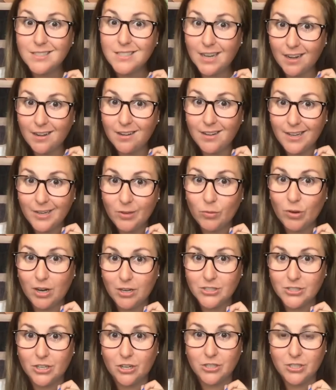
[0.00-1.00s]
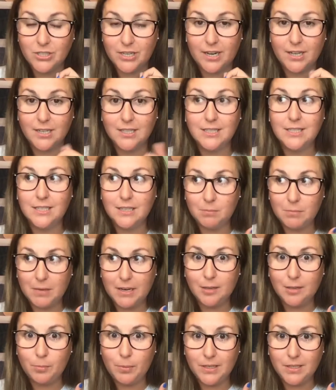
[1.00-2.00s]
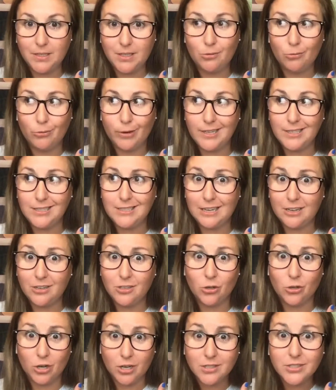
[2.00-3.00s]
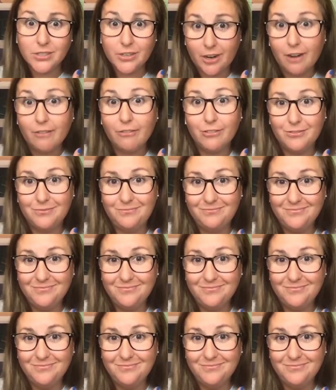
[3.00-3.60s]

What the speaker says: That's kind of like rock star status, in my opinion. Write it down and cross it off.